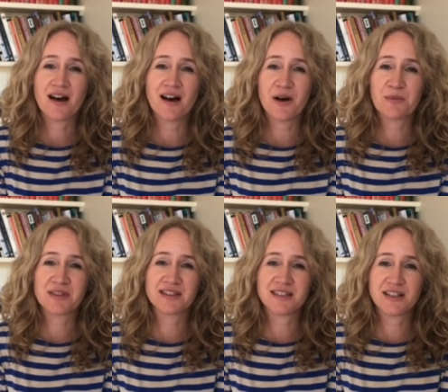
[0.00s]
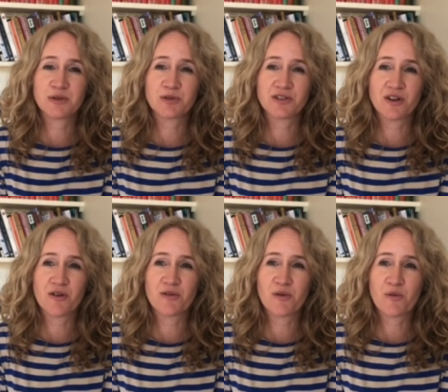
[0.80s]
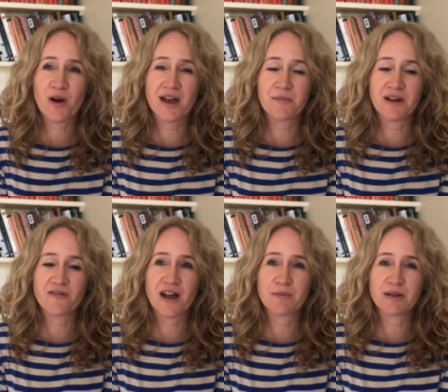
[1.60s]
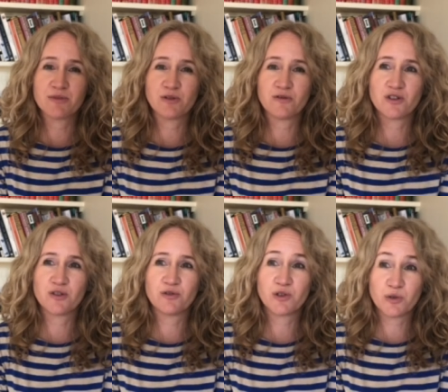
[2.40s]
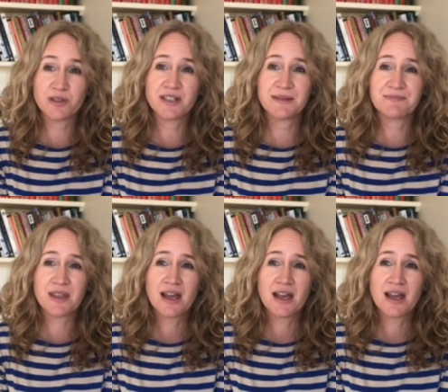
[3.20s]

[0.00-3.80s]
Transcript: But the seeds were sown when my family moved to Dorset,